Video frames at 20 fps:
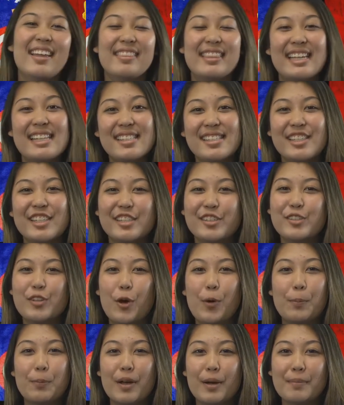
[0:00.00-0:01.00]
This year's
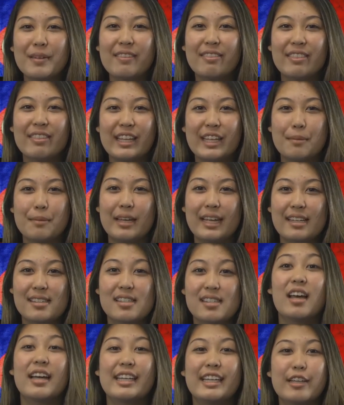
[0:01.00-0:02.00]
homecoming theme
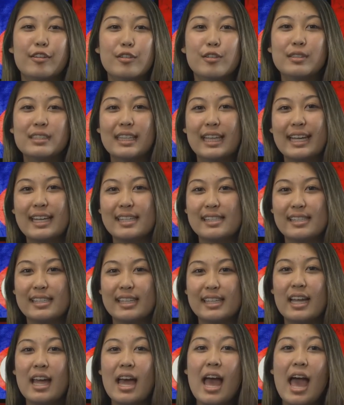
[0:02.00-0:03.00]
is A Hero's
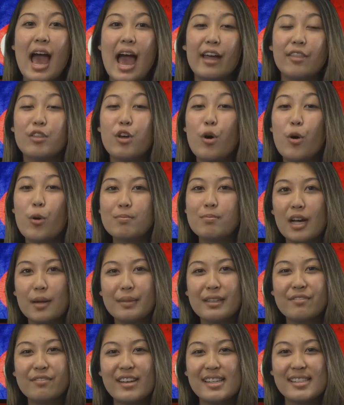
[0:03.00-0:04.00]
Legacy, and the
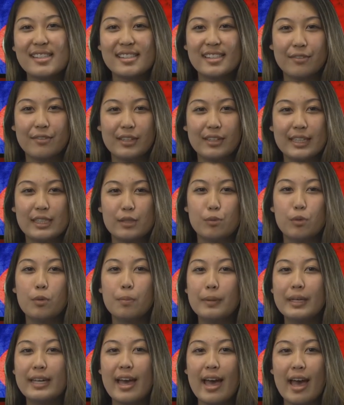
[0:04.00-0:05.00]
homecoming festivities will
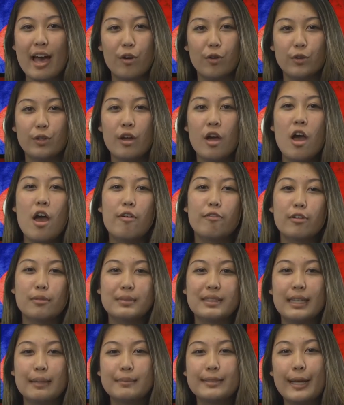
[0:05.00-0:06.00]
be held from
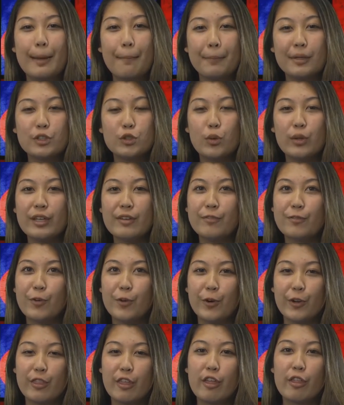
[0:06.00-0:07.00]
September
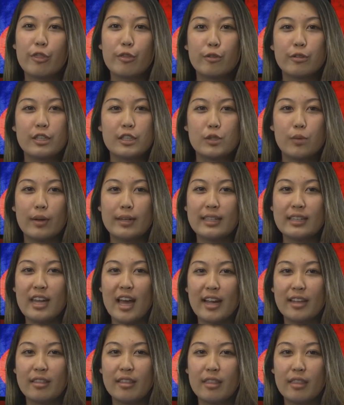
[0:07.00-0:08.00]
24th through the
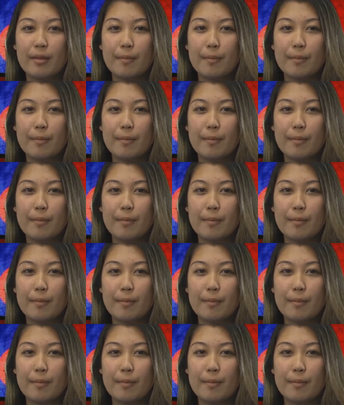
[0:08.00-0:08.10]
29th.